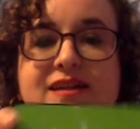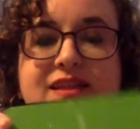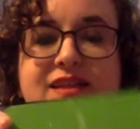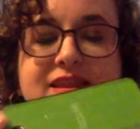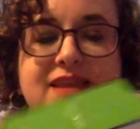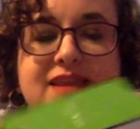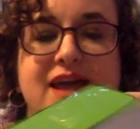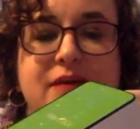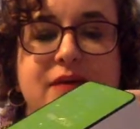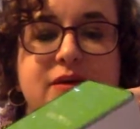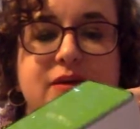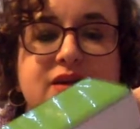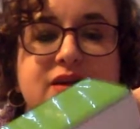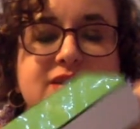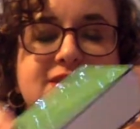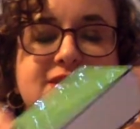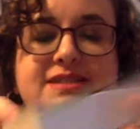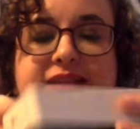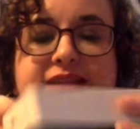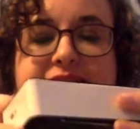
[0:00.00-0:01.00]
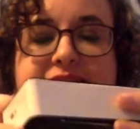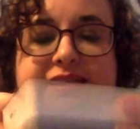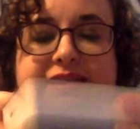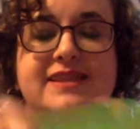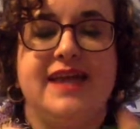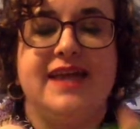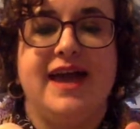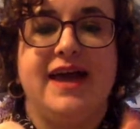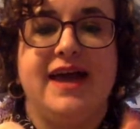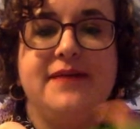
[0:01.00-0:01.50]
And that works like
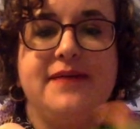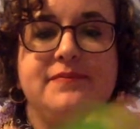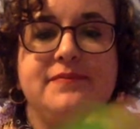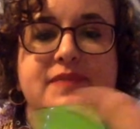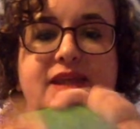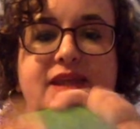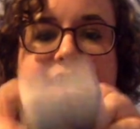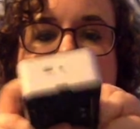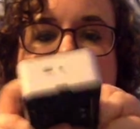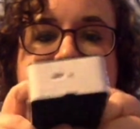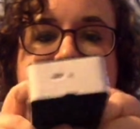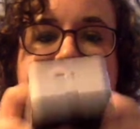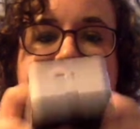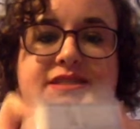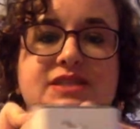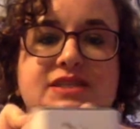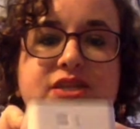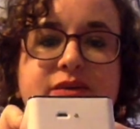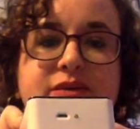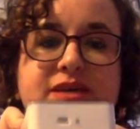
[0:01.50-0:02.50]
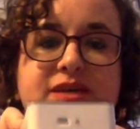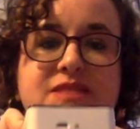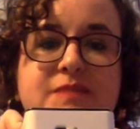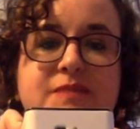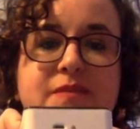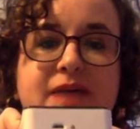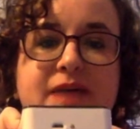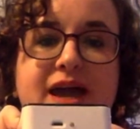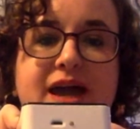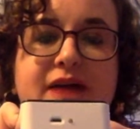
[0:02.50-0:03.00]
that. It's
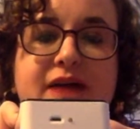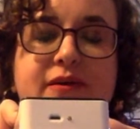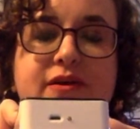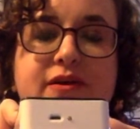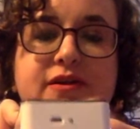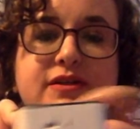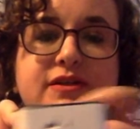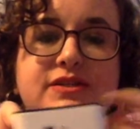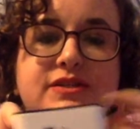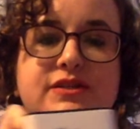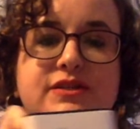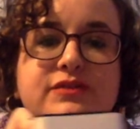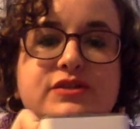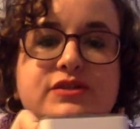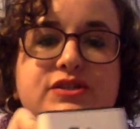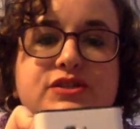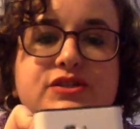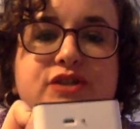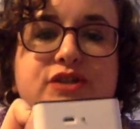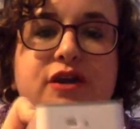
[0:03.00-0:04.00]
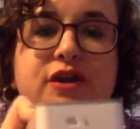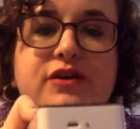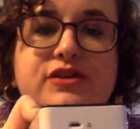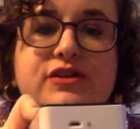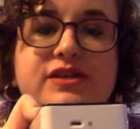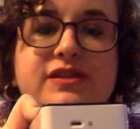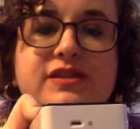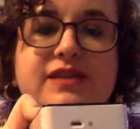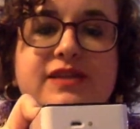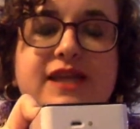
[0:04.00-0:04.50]
USB powered, so you just charge
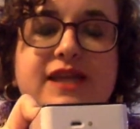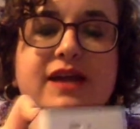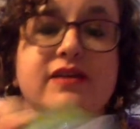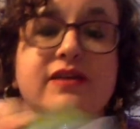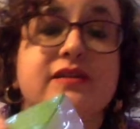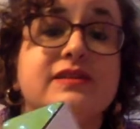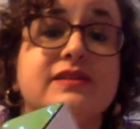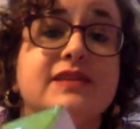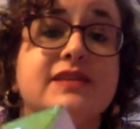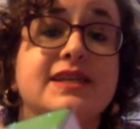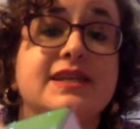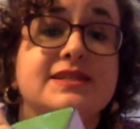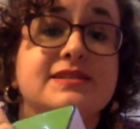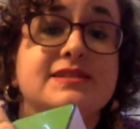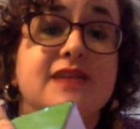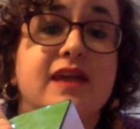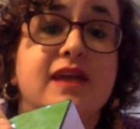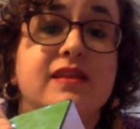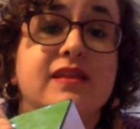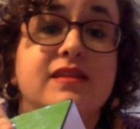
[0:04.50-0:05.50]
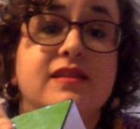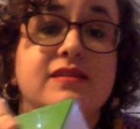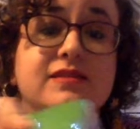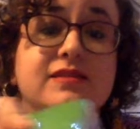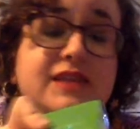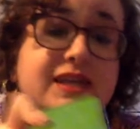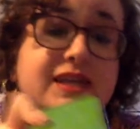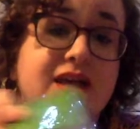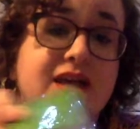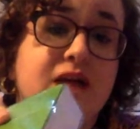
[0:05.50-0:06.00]
it there.
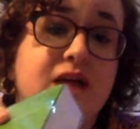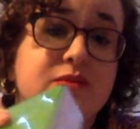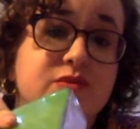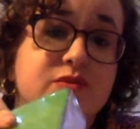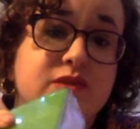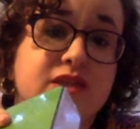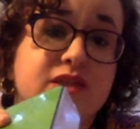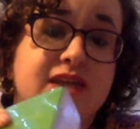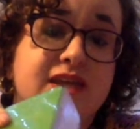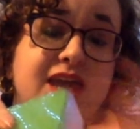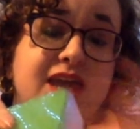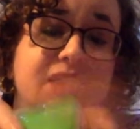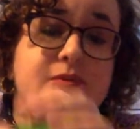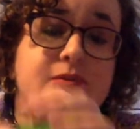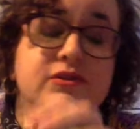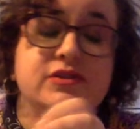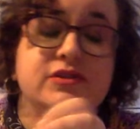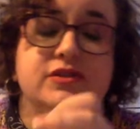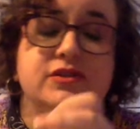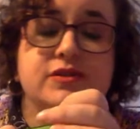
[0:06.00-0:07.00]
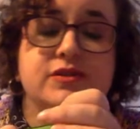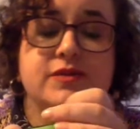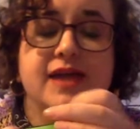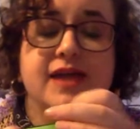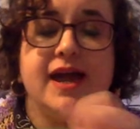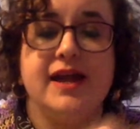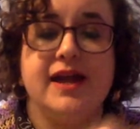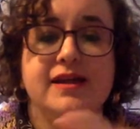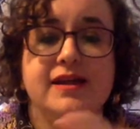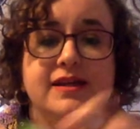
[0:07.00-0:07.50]
It comes with the cable to do
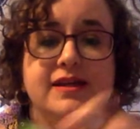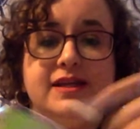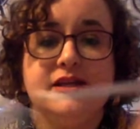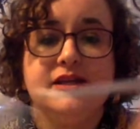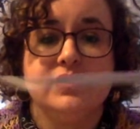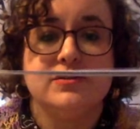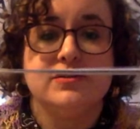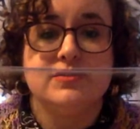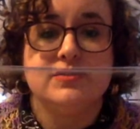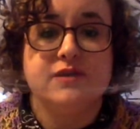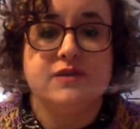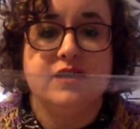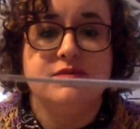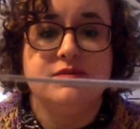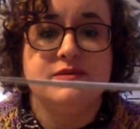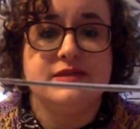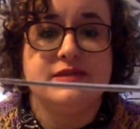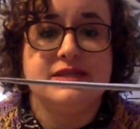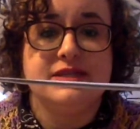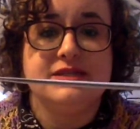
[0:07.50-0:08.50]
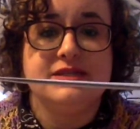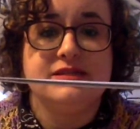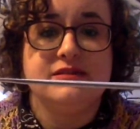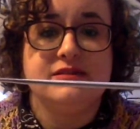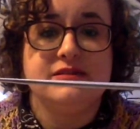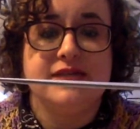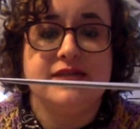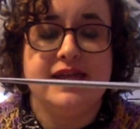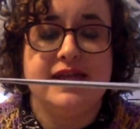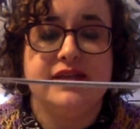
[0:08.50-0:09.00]
that. It also comes with this
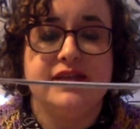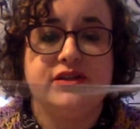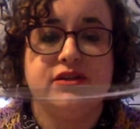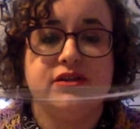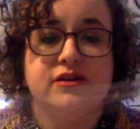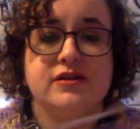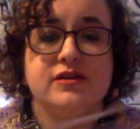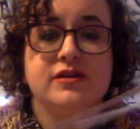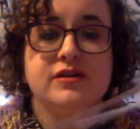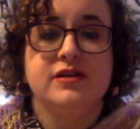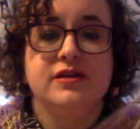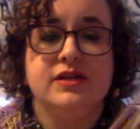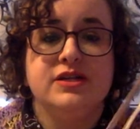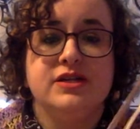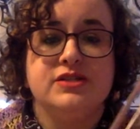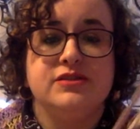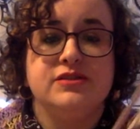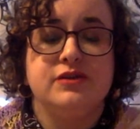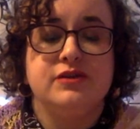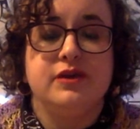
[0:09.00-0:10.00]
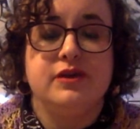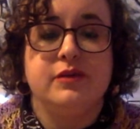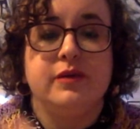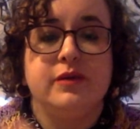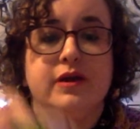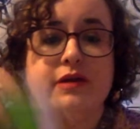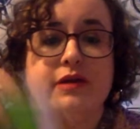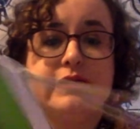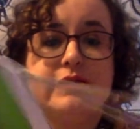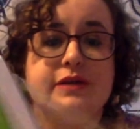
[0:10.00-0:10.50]
little lanyard, so you can
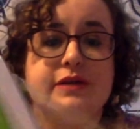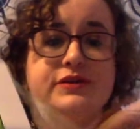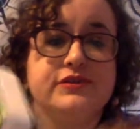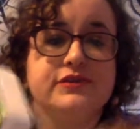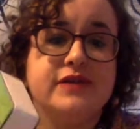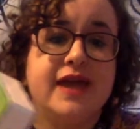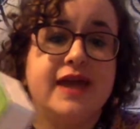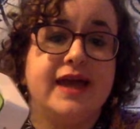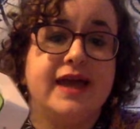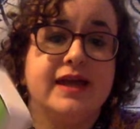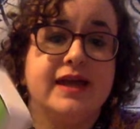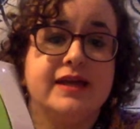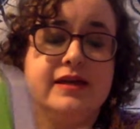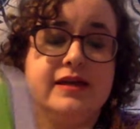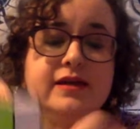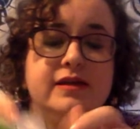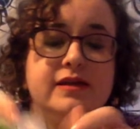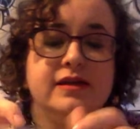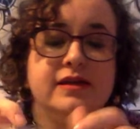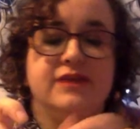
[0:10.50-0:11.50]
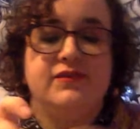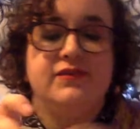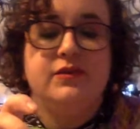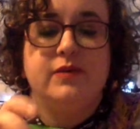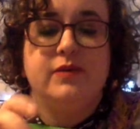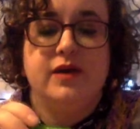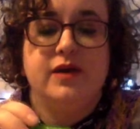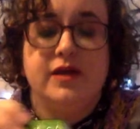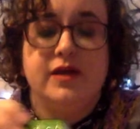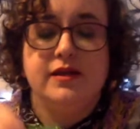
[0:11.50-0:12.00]
wear it around your neck if you
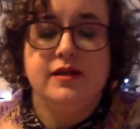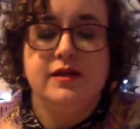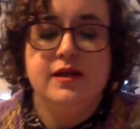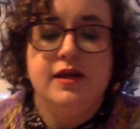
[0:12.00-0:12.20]
want.